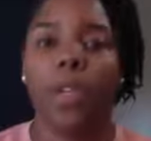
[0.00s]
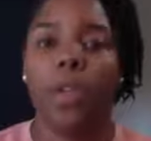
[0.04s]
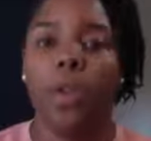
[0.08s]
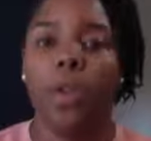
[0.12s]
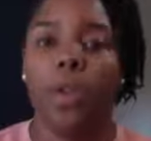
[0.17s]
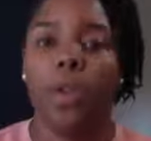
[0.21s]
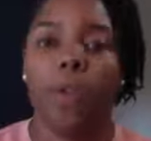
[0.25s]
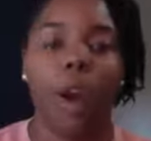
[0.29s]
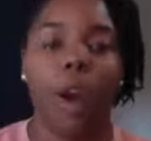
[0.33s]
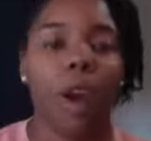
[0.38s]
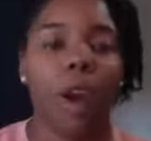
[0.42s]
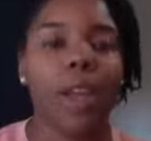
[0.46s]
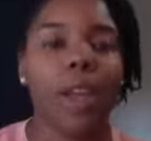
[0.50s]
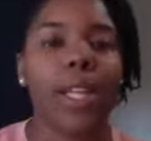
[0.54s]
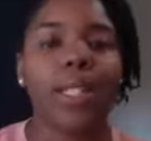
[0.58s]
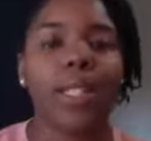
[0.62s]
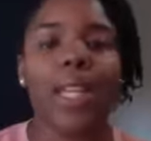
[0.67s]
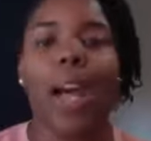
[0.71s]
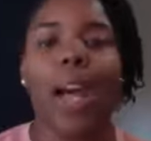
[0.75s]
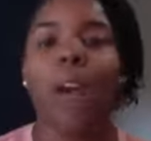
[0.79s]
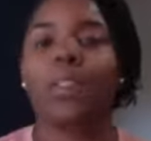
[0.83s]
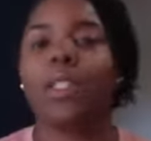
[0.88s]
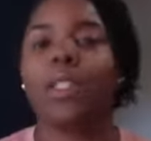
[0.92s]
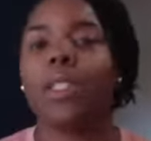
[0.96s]
You've heard it
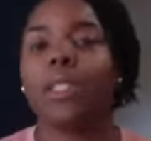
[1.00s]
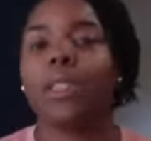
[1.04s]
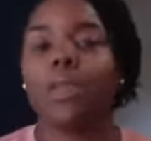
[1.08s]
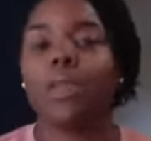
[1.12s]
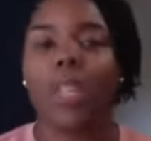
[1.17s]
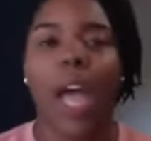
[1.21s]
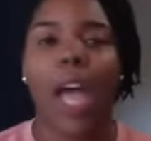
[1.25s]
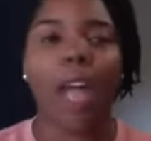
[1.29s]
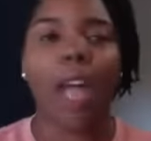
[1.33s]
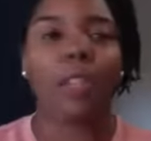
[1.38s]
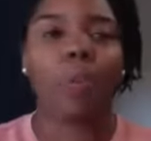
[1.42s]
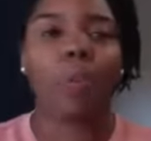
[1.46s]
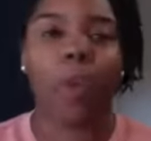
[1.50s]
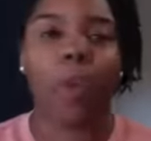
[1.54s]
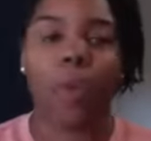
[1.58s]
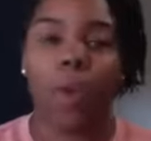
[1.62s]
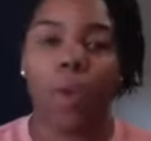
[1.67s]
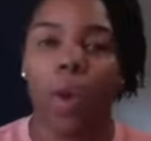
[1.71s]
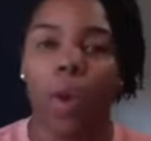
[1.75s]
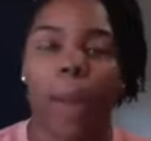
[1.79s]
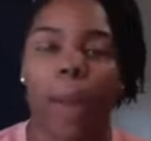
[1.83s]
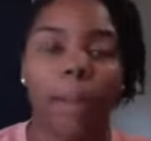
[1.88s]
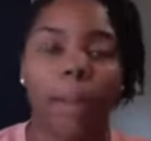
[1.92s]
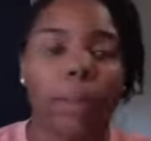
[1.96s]
thousands of times
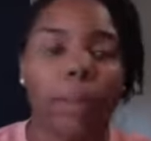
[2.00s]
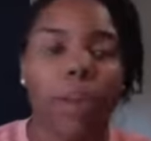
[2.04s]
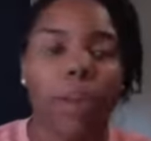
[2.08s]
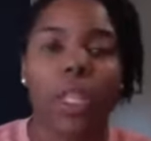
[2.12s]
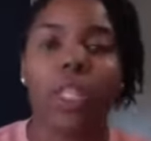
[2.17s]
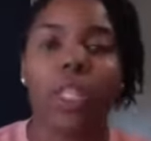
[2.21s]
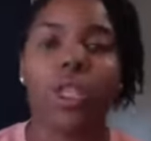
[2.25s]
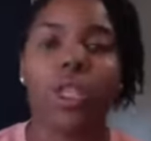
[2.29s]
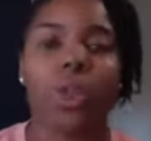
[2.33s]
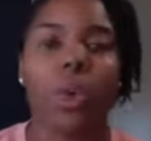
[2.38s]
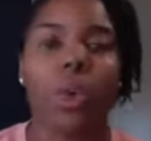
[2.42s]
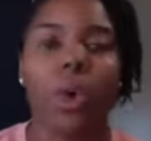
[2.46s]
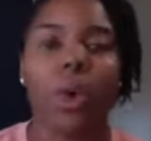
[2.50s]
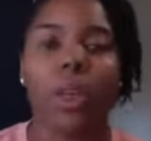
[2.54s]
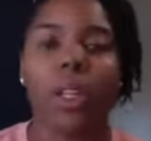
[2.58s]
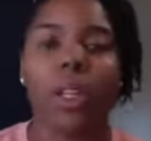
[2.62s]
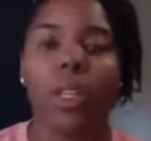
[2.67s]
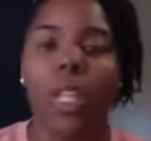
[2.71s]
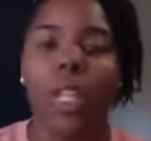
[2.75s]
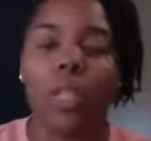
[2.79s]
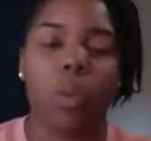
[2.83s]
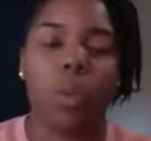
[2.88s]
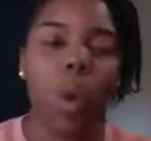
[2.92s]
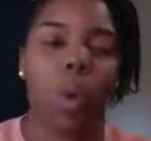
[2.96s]
before. I'm pretty sure
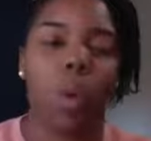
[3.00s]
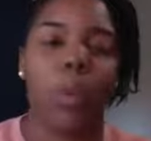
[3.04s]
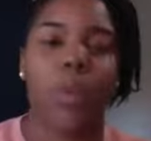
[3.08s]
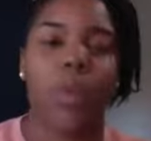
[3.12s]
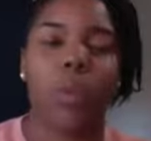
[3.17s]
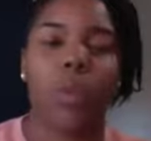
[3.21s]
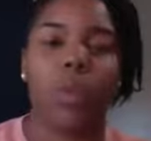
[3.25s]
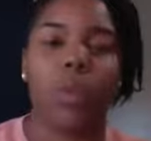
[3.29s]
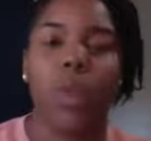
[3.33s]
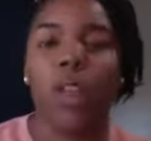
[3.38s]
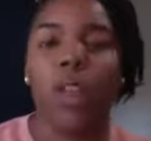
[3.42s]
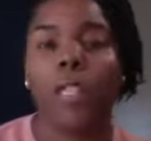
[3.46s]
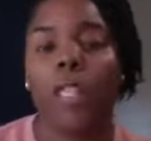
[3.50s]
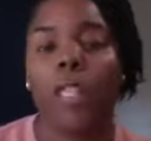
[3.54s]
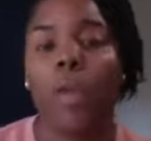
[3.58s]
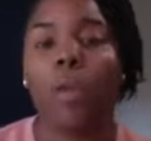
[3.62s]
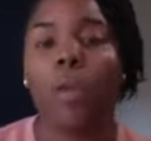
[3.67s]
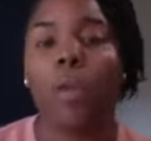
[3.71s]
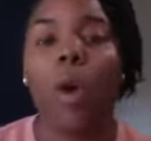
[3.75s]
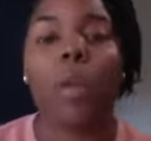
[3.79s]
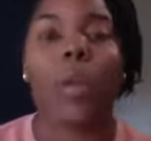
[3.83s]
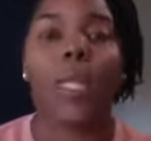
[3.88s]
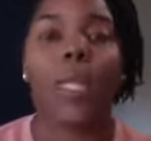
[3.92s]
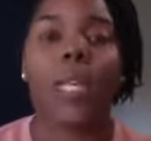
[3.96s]
this won't be the first and it
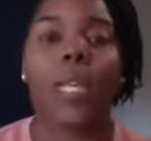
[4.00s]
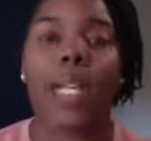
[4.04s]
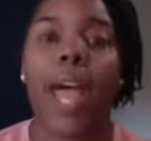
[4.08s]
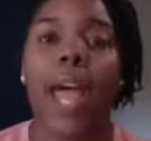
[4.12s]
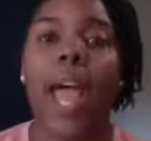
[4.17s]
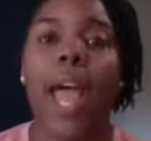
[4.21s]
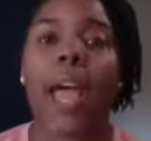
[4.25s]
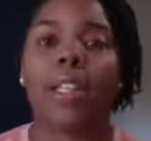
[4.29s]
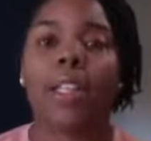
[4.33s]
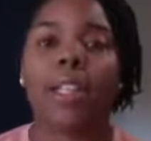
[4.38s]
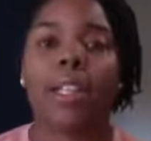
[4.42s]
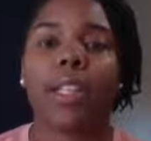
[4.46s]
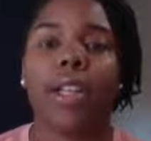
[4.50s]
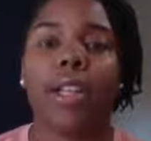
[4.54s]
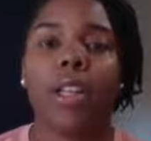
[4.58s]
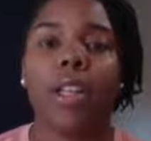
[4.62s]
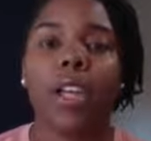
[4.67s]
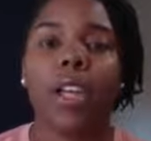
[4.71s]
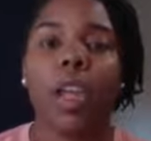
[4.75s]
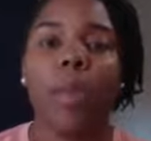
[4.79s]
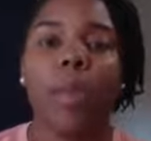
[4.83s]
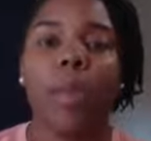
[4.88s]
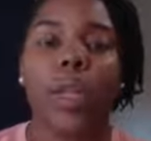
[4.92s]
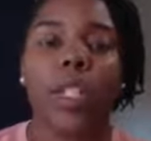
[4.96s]
won't be the last.
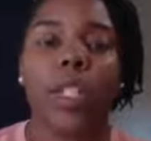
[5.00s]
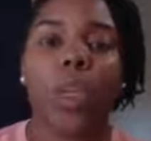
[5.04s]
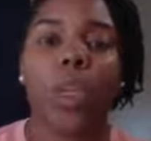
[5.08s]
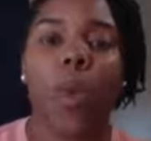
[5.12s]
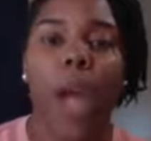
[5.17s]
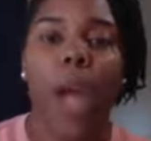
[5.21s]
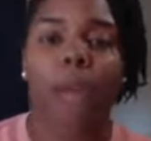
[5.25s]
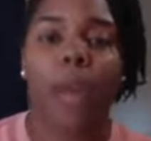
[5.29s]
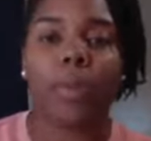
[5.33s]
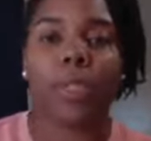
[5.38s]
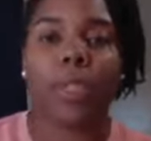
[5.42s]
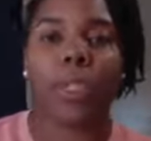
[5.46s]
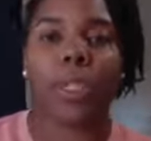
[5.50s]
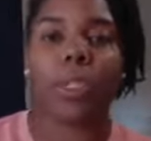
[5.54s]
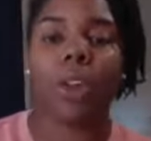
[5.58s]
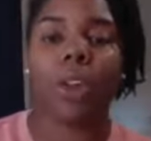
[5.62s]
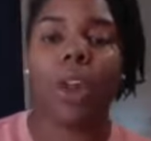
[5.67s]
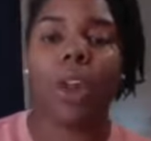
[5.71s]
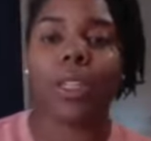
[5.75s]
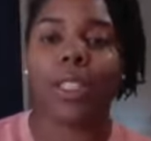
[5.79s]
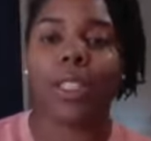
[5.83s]
But you have to start